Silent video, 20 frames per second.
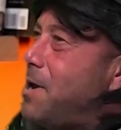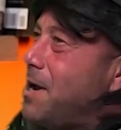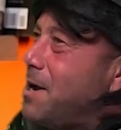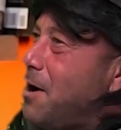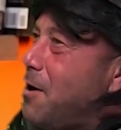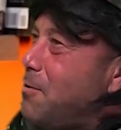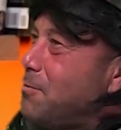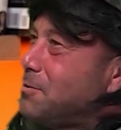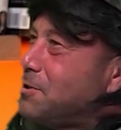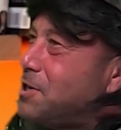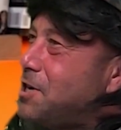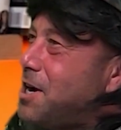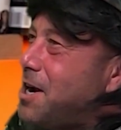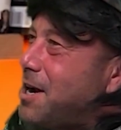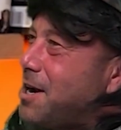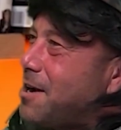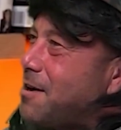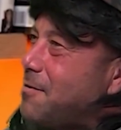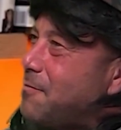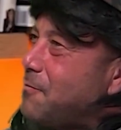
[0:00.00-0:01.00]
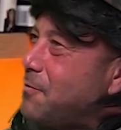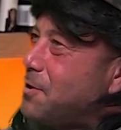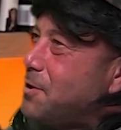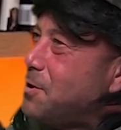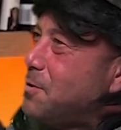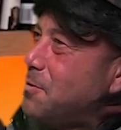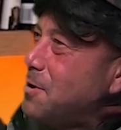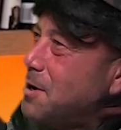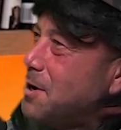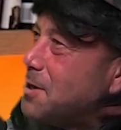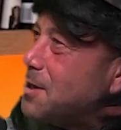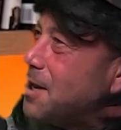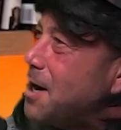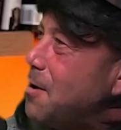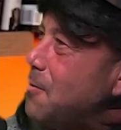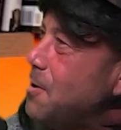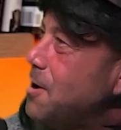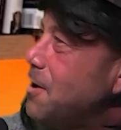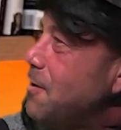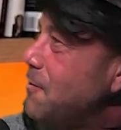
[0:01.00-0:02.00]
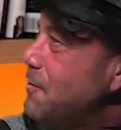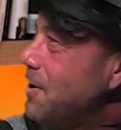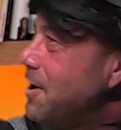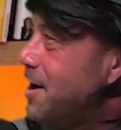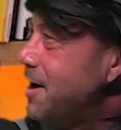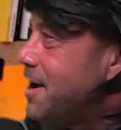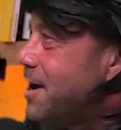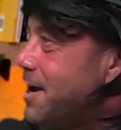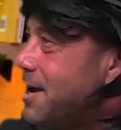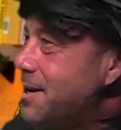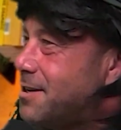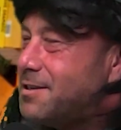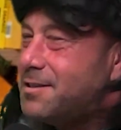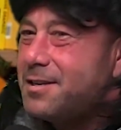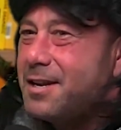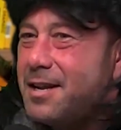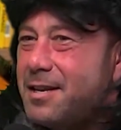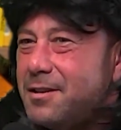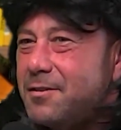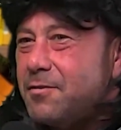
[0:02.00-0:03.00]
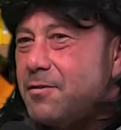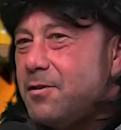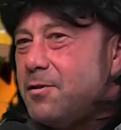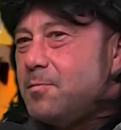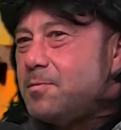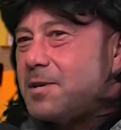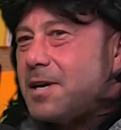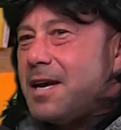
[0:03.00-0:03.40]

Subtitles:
old check for doing nothing. I went over and I entertained troops,